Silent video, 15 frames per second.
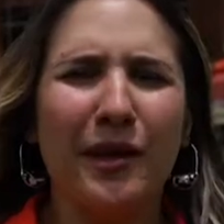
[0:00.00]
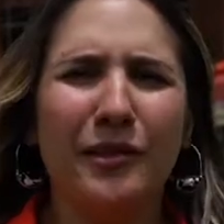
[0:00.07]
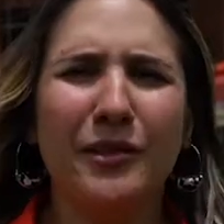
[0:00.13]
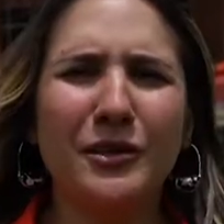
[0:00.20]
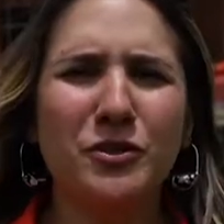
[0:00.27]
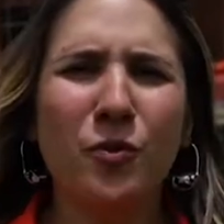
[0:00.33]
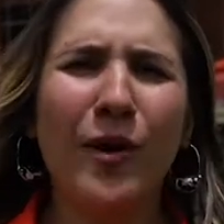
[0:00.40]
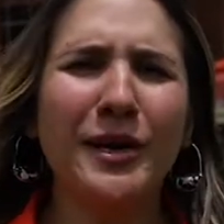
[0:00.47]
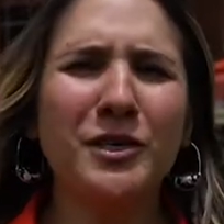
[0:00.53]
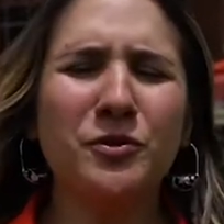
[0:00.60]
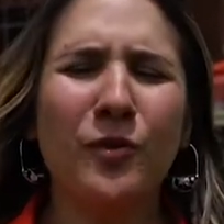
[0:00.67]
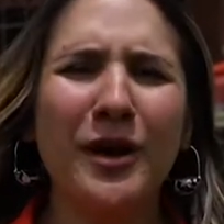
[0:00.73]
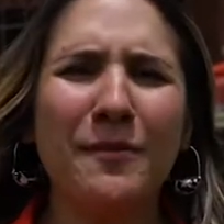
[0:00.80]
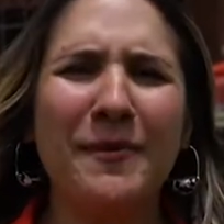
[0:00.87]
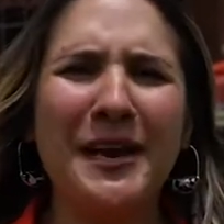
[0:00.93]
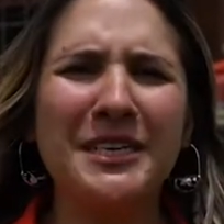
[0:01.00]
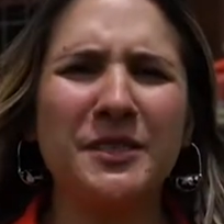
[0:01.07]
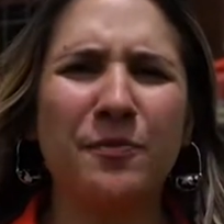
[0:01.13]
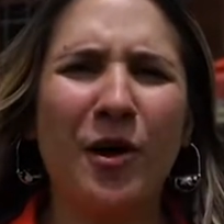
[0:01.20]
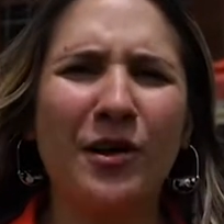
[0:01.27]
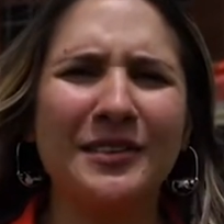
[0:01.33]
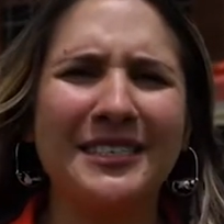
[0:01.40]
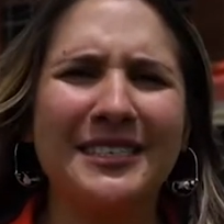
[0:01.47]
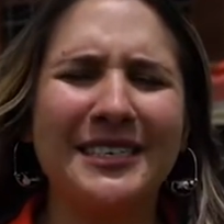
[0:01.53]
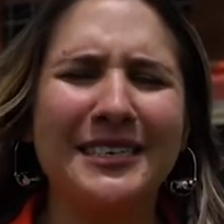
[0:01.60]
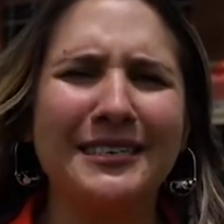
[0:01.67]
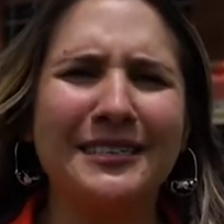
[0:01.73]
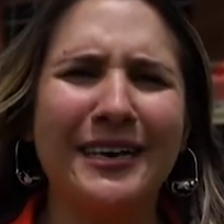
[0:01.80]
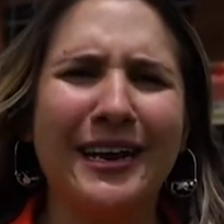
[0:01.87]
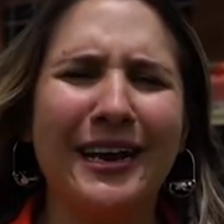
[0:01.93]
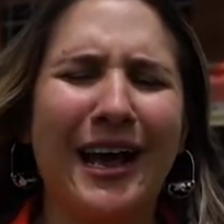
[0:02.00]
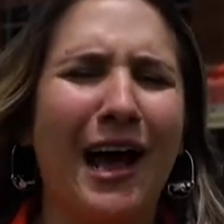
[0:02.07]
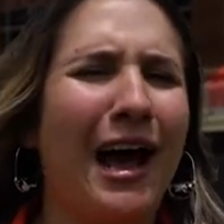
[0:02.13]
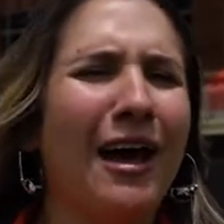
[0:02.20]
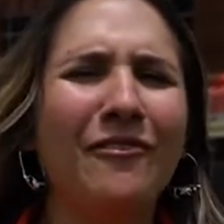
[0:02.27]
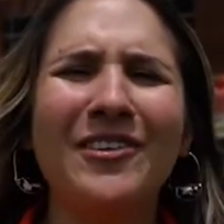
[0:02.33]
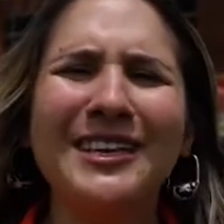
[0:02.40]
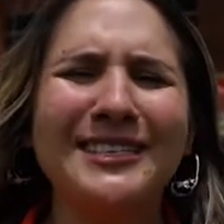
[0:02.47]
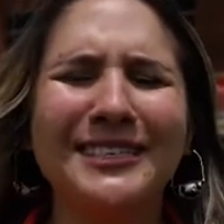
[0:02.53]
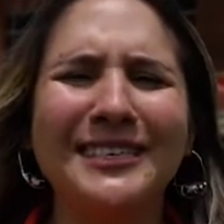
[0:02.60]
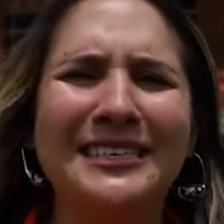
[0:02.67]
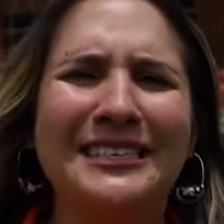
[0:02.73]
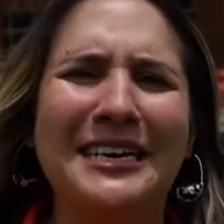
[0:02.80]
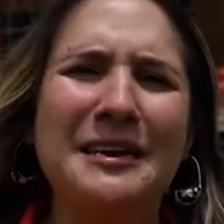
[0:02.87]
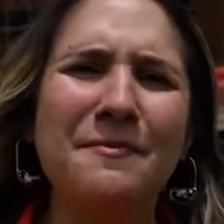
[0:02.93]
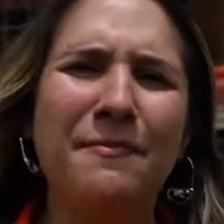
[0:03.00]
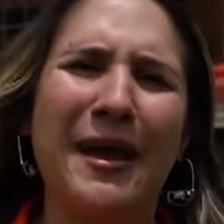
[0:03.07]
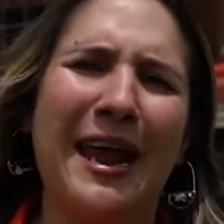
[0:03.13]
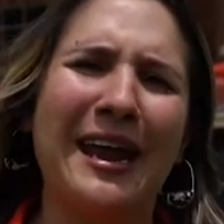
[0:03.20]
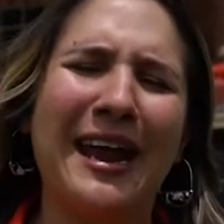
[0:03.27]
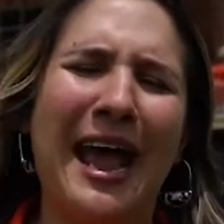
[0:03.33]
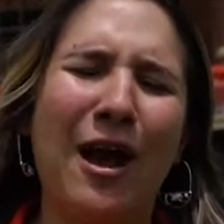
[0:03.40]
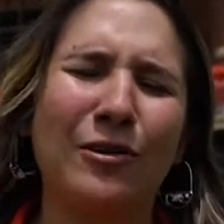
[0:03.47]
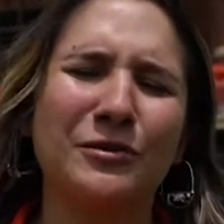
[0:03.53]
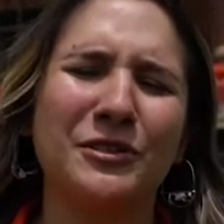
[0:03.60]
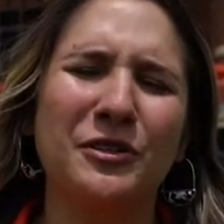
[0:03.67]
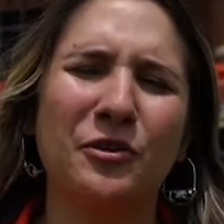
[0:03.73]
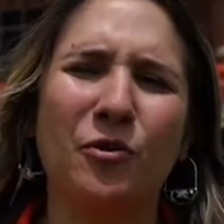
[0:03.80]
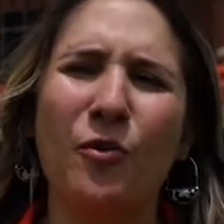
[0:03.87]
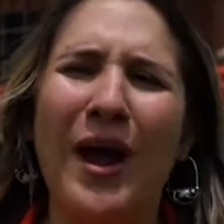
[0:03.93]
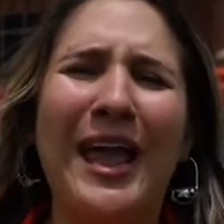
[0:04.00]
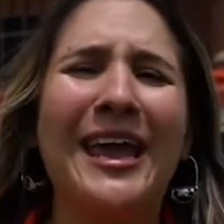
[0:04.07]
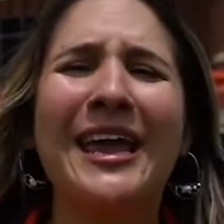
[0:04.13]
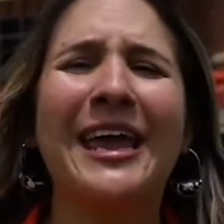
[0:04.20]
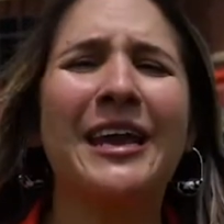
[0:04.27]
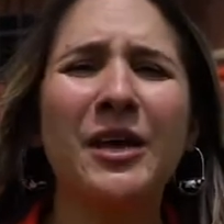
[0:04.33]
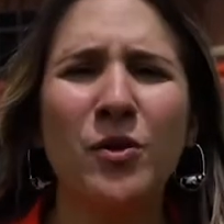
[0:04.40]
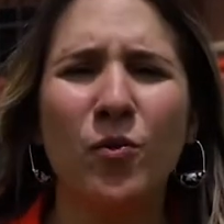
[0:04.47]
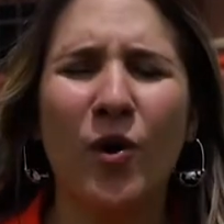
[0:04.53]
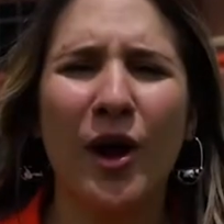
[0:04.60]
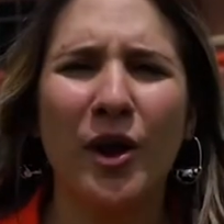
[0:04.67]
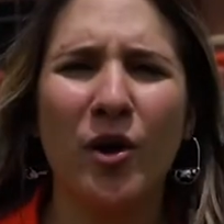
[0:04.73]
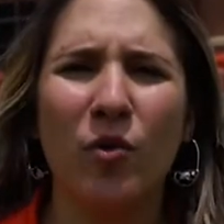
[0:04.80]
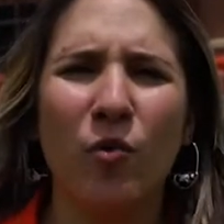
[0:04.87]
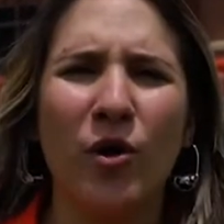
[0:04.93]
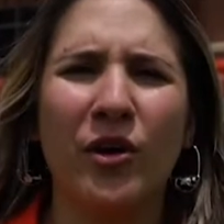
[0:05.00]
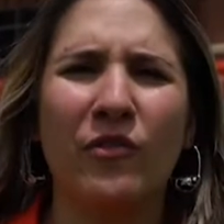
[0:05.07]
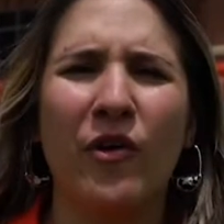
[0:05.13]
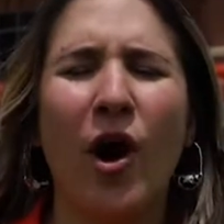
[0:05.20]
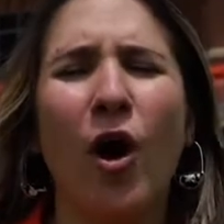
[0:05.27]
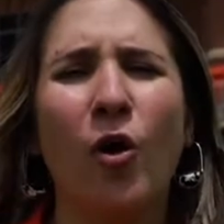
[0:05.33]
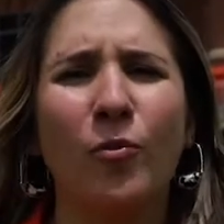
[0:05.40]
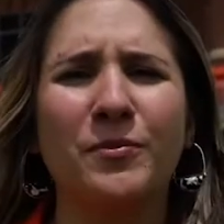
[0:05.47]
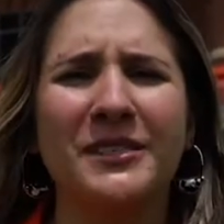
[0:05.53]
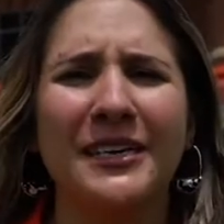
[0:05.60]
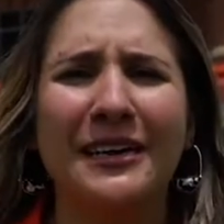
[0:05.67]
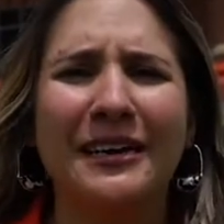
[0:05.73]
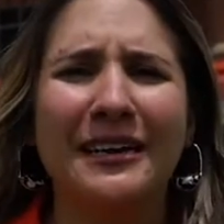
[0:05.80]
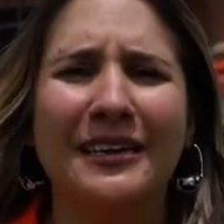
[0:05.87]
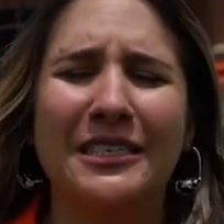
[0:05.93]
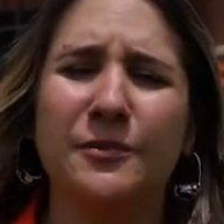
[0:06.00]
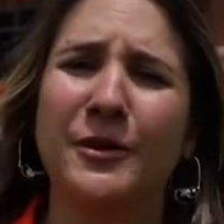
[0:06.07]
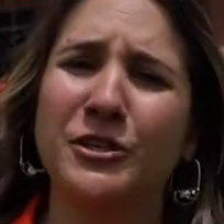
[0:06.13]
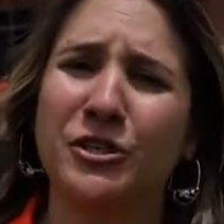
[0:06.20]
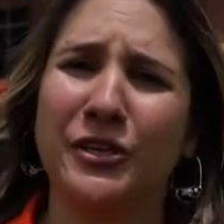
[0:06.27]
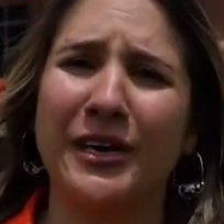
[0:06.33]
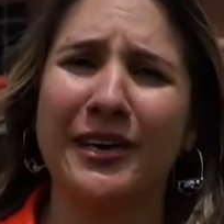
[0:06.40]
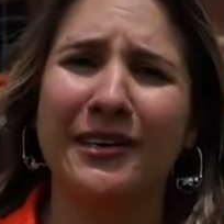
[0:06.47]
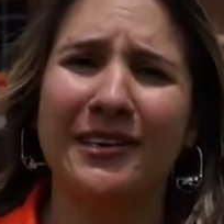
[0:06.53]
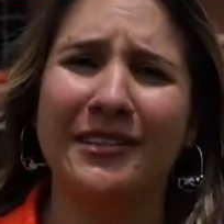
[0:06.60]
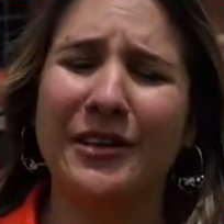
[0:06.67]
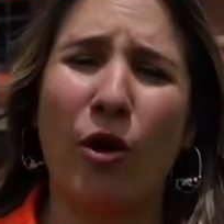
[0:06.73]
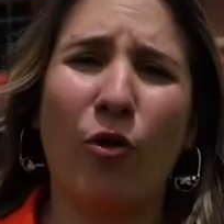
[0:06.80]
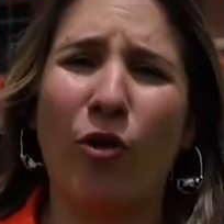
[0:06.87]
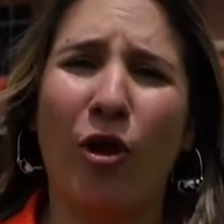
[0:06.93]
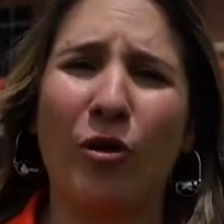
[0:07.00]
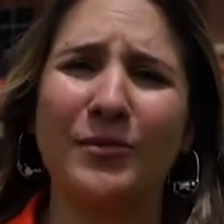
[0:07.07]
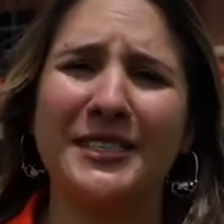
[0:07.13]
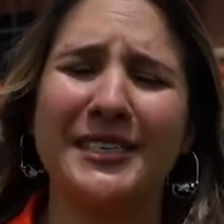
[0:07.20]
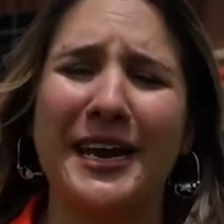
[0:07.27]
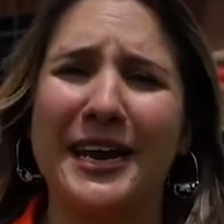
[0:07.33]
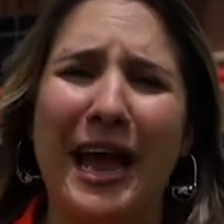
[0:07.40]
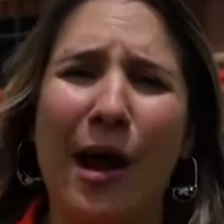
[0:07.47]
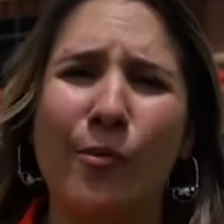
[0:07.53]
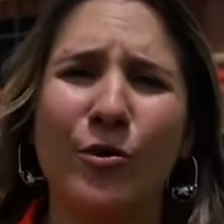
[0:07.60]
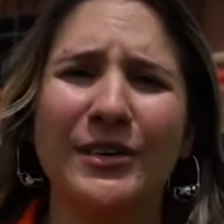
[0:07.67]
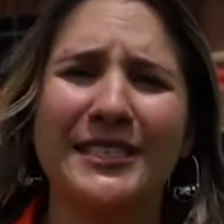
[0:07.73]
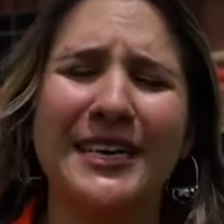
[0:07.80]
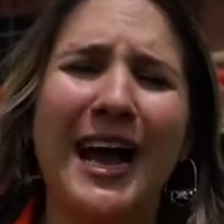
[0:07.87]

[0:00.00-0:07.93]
The 2020 baseball season obviously didn't pan out the way anyone would have hoped, especially the Oklahoma State Cowboys.